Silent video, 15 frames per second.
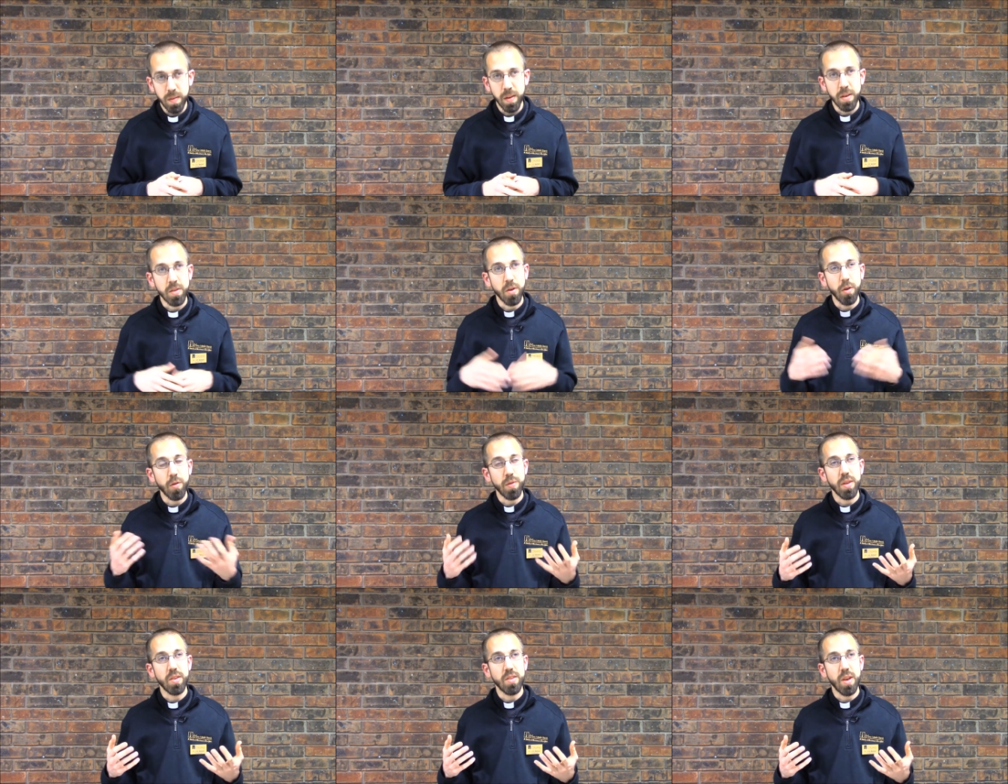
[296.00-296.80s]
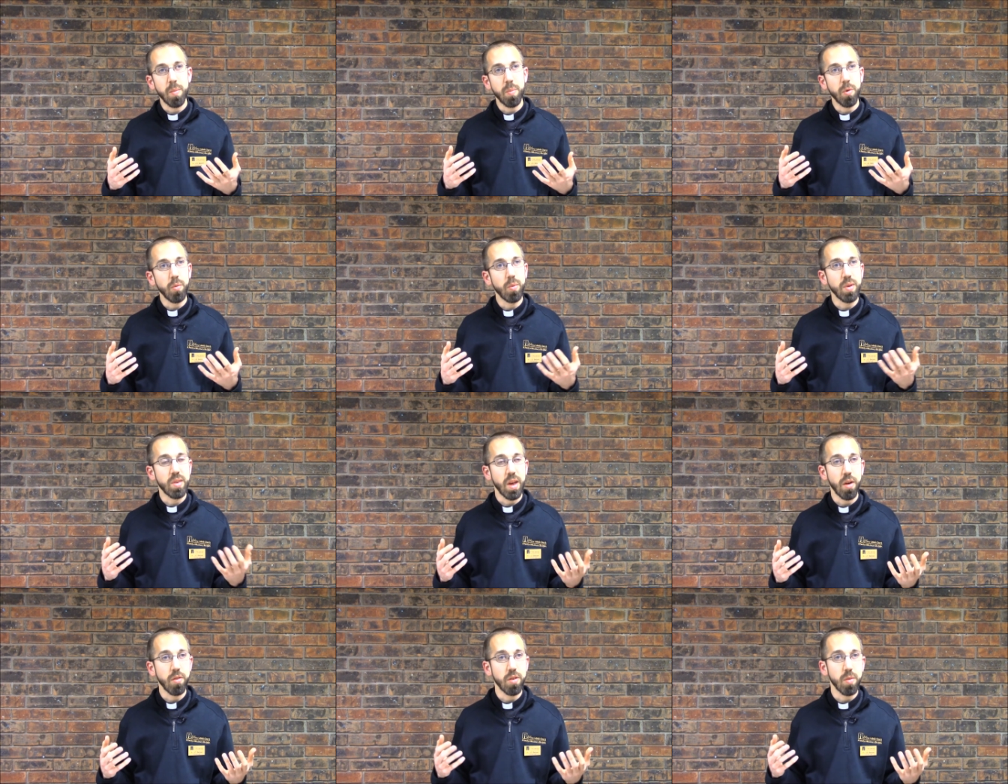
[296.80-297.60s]
And so if this temple was
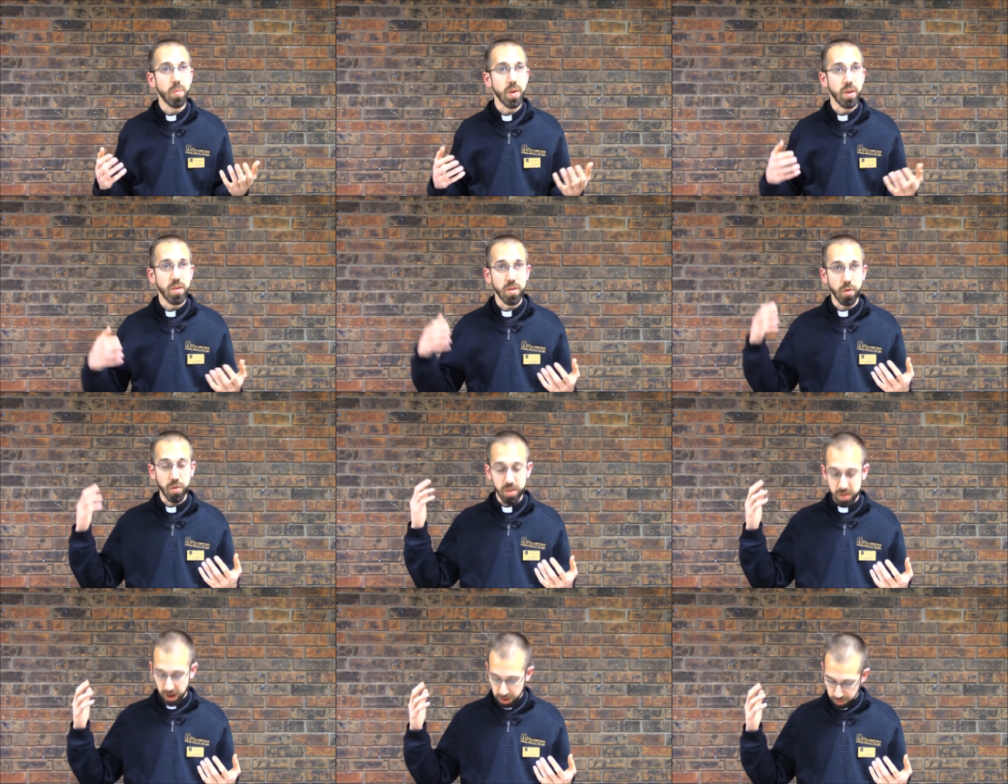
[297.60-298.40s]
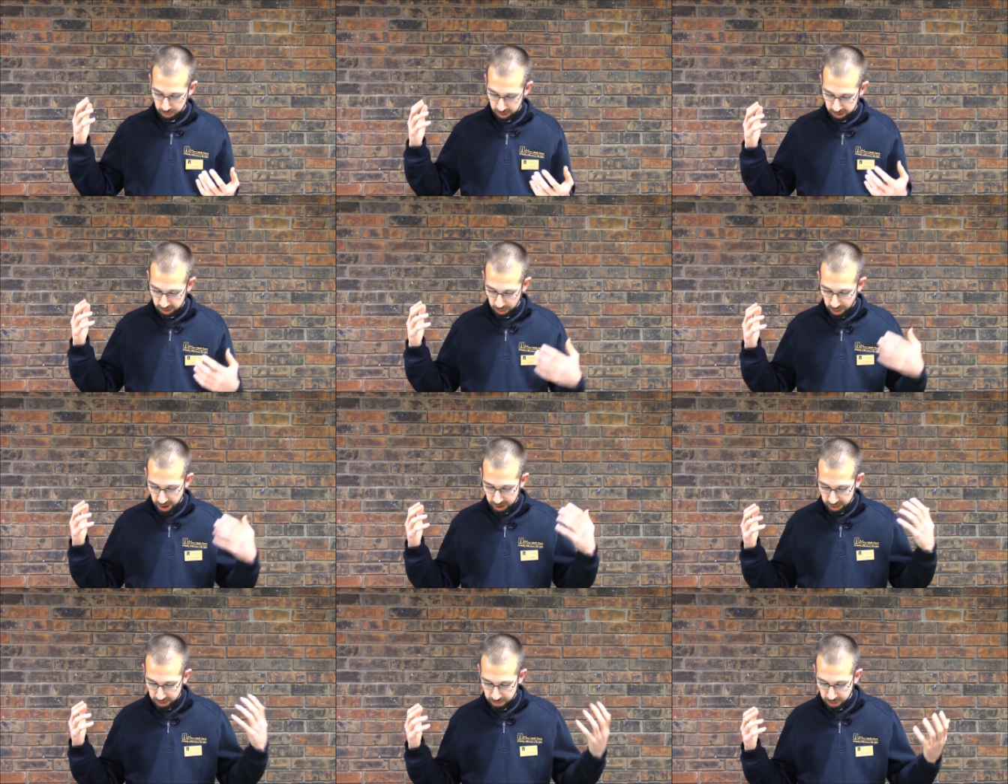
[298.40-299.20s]
held to be so sacred, so
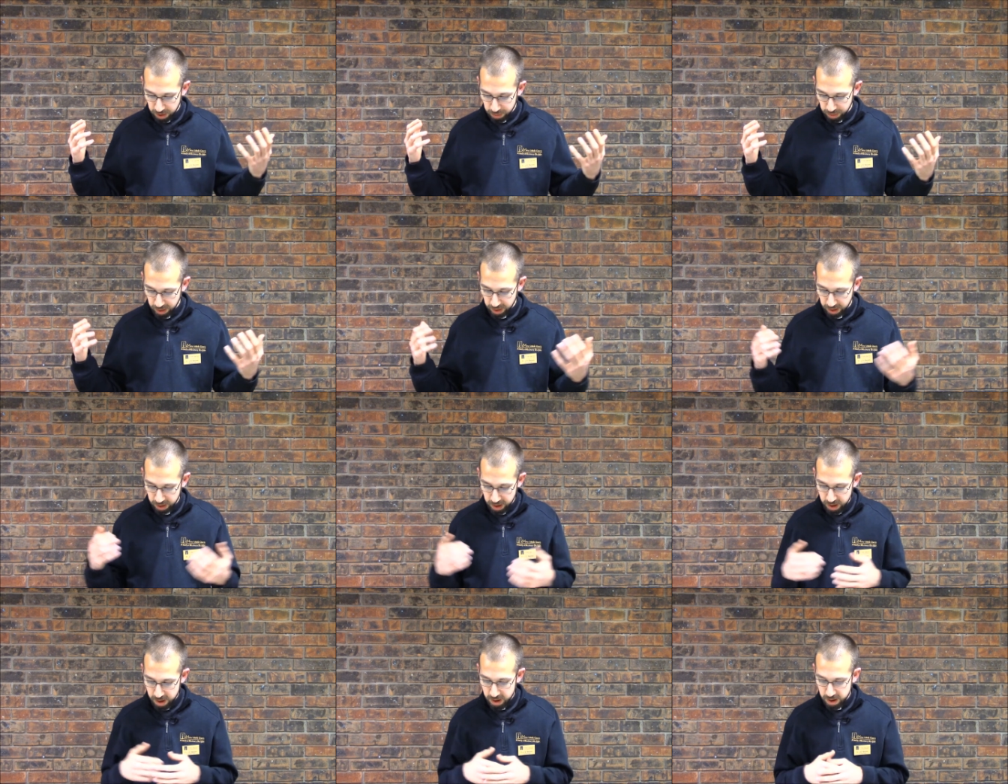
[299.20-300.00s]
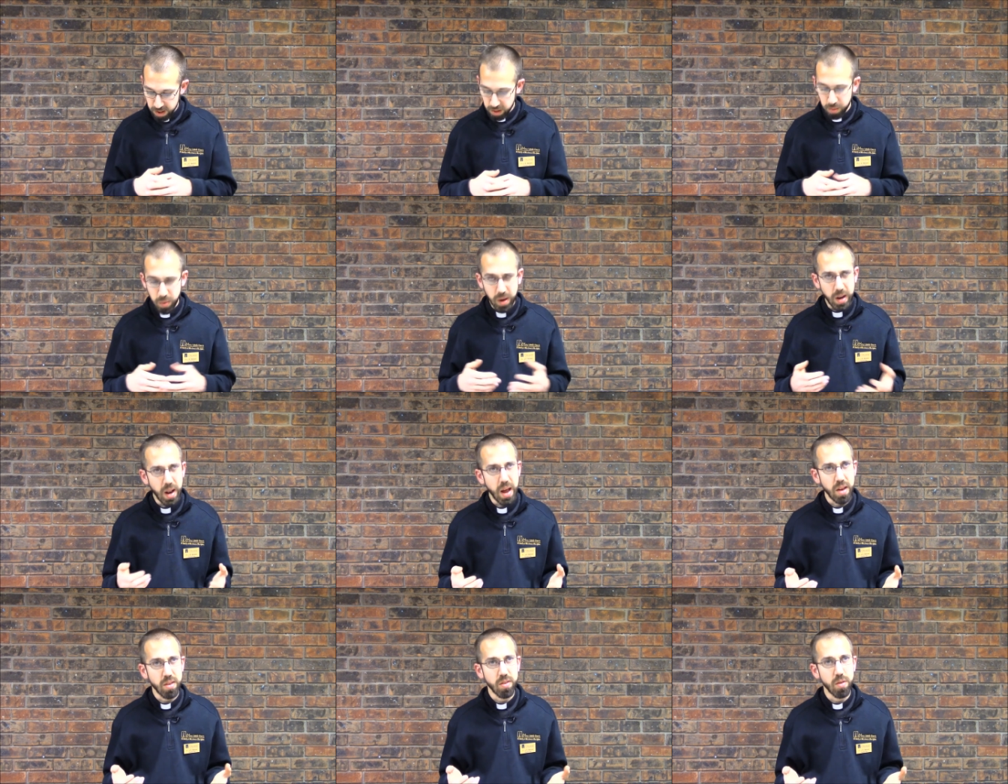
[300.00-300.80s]
highly venerated, then we could
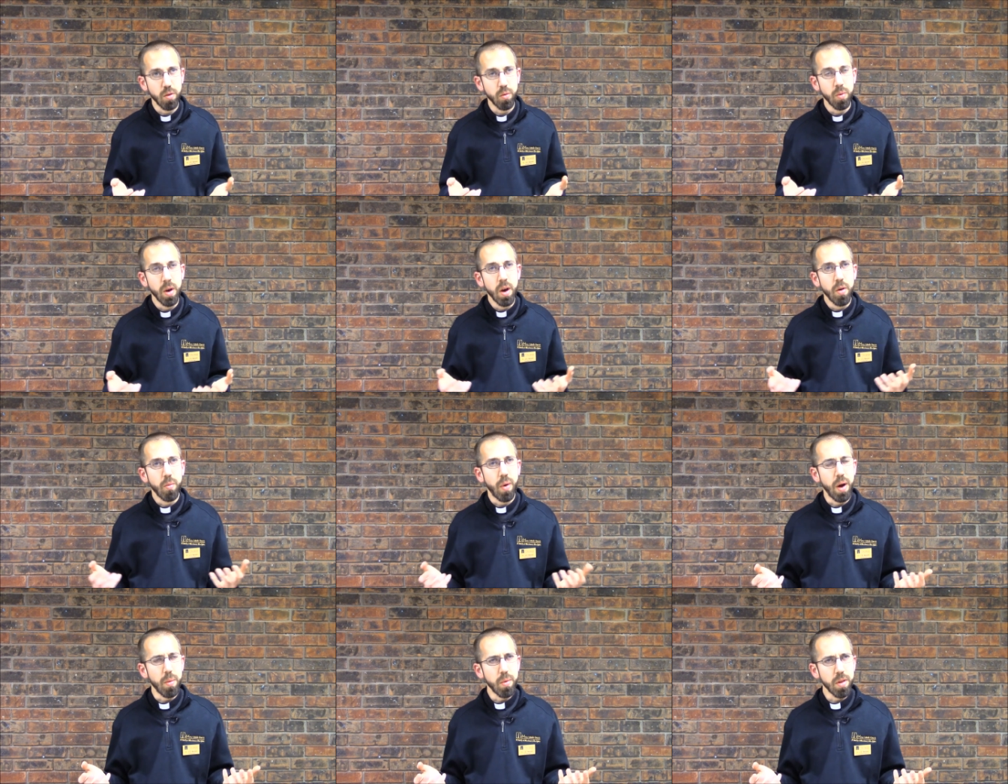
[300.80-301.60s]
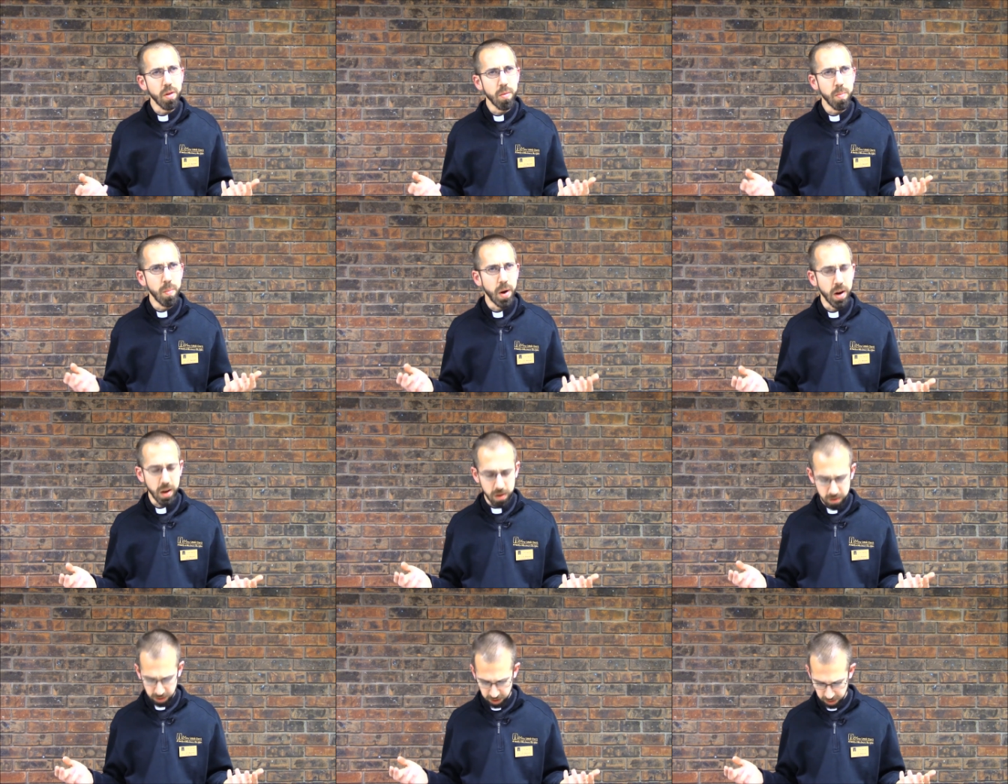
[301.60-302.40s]
ask too, why were there
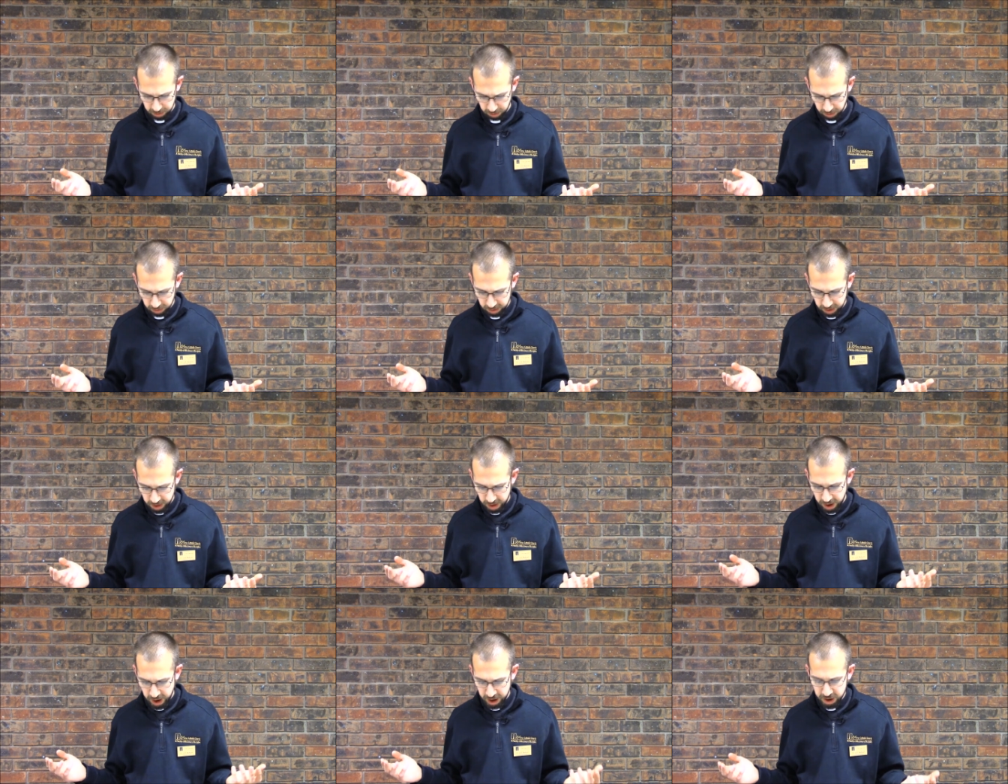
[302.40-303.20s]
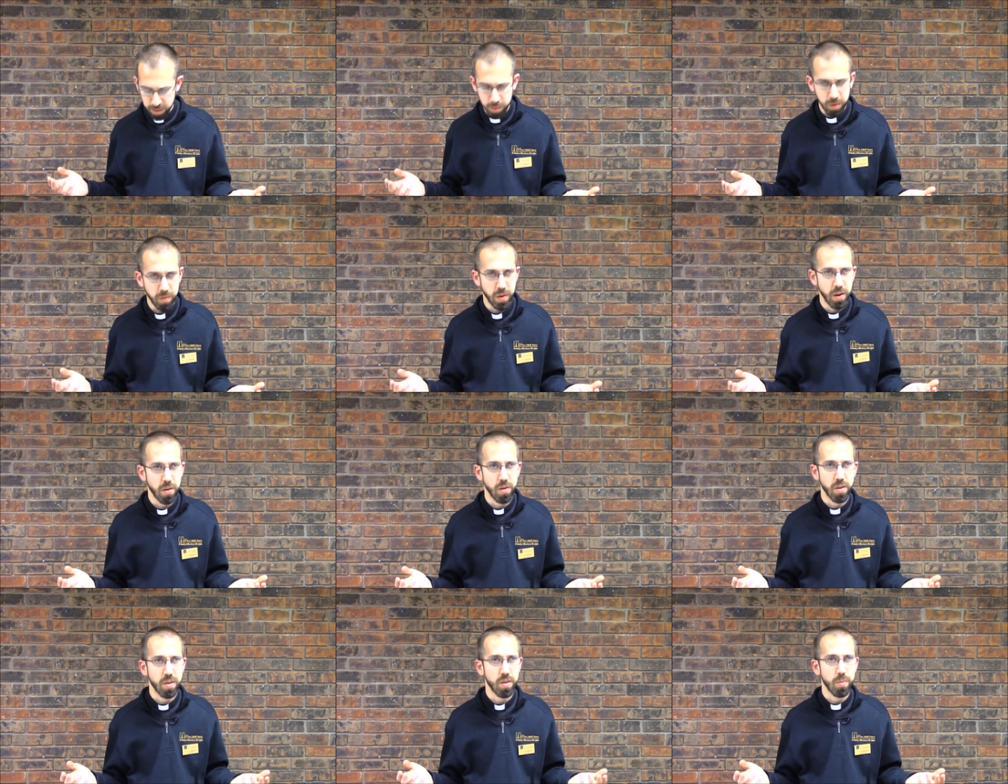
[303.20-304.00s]
money changers and animal
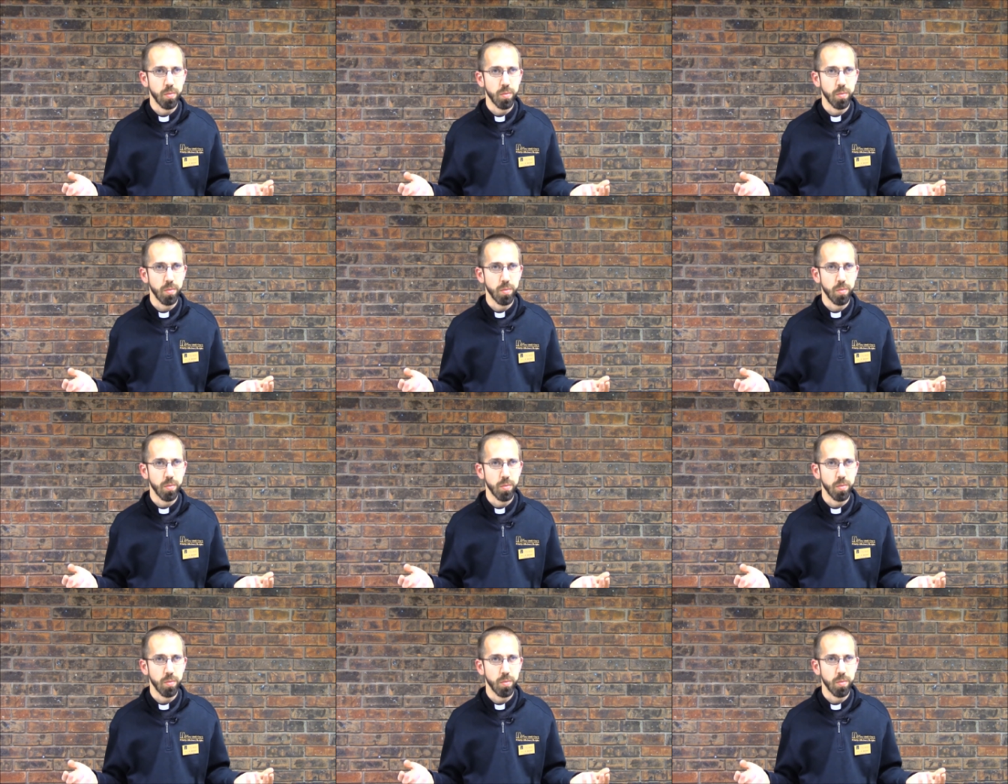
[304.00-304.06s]
vendors?